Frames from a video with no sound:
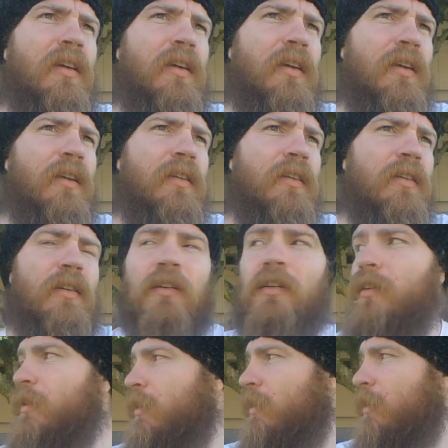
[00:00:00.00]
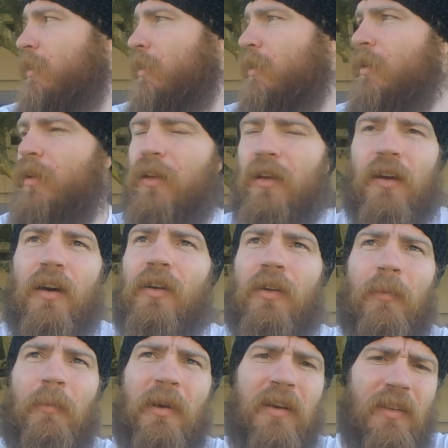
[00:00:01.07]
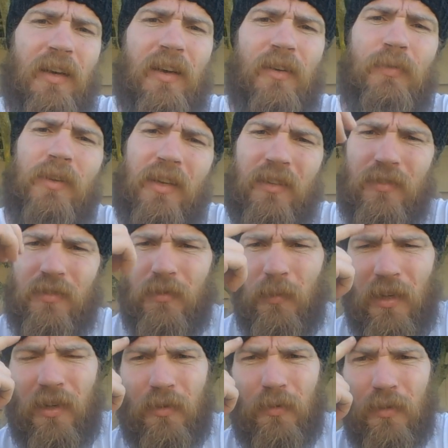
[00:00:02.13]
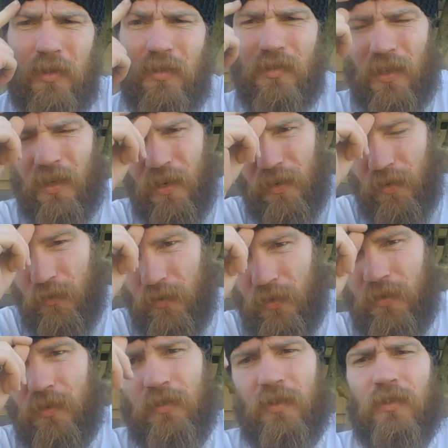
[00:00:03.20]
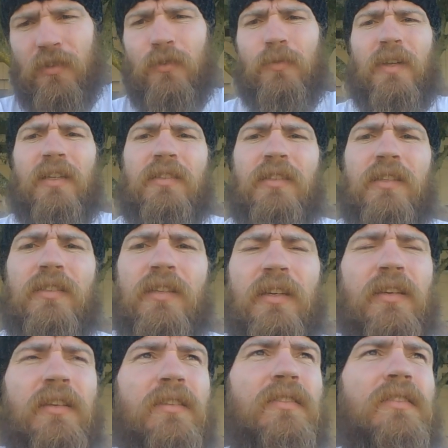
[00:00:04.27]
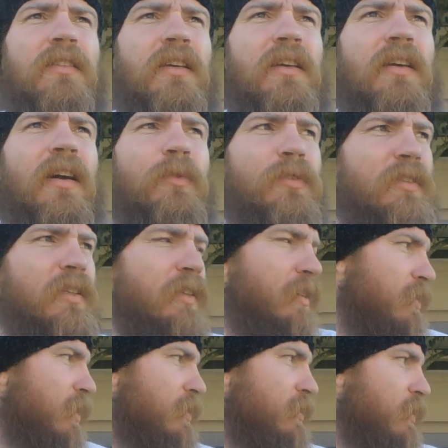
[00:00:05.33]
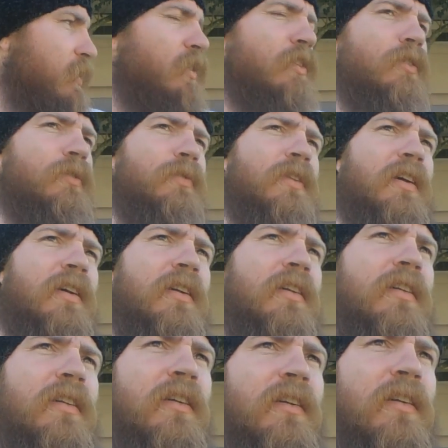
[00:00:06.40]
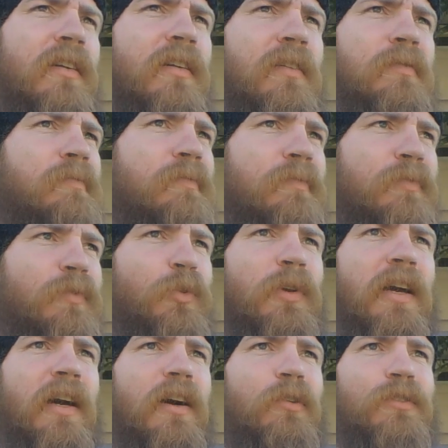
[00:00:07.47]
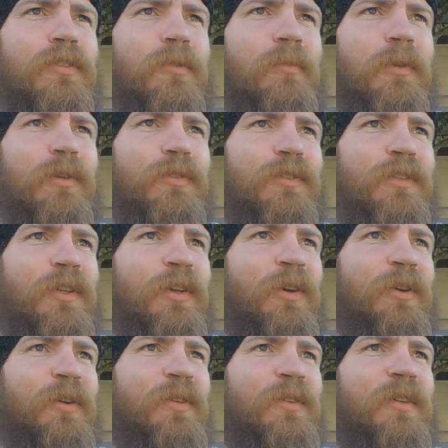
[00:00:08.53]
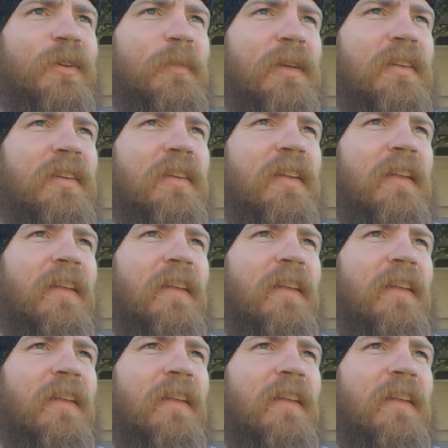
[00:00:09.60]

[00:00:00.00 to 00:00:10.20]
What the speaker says: and I don't know, I'm not gonna lie, I felt like it was a little bit awkward because I was only known for like 10 seconds. Like I was sitting there talking to a girl for like 3 hours almost, you know. I mean,